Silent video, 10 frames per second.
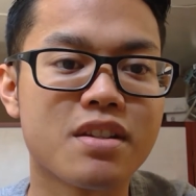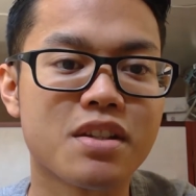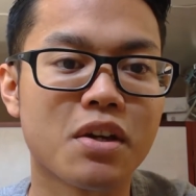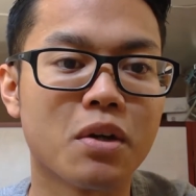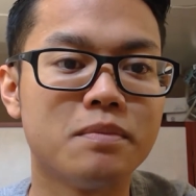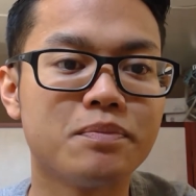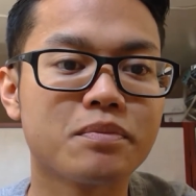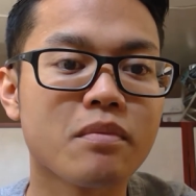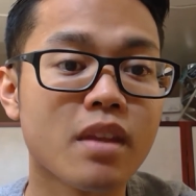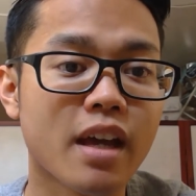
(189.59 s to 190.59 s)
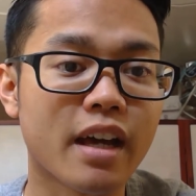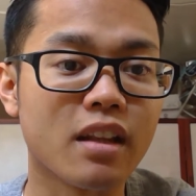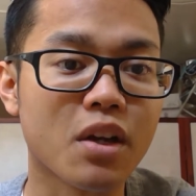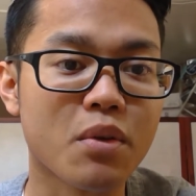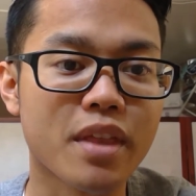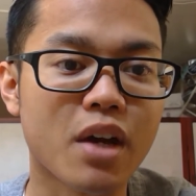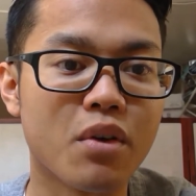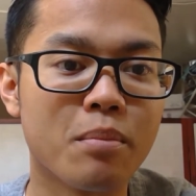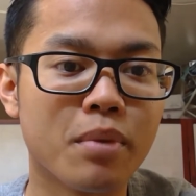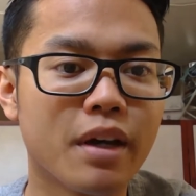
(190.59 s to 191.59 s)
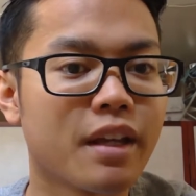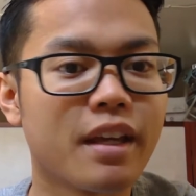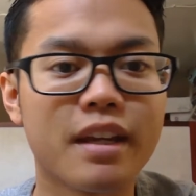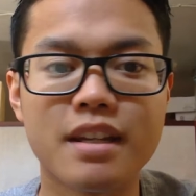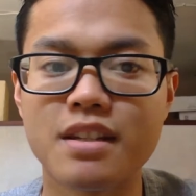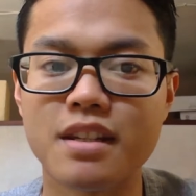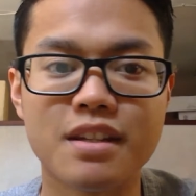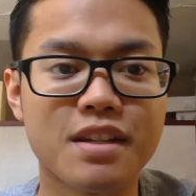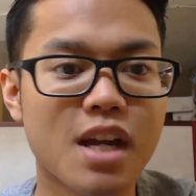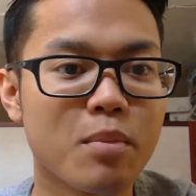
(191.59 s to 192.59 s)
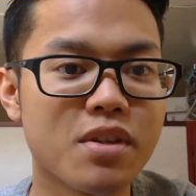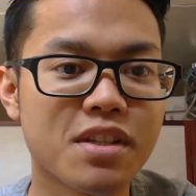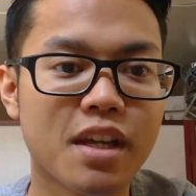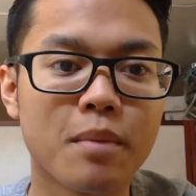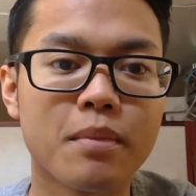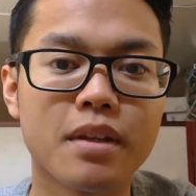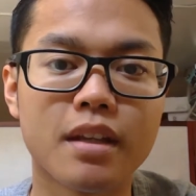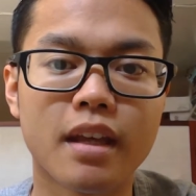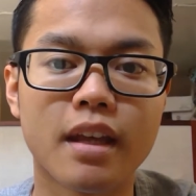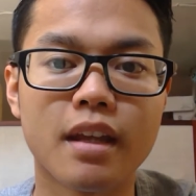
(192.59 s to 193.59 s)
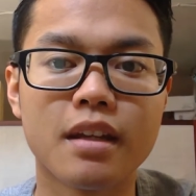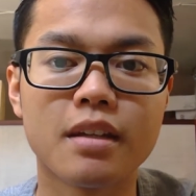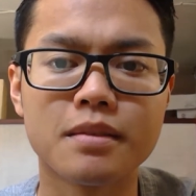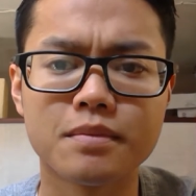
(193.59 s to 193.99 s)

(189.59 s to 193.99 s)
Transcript: So out of luck with that one. But again, it's a numbers game, and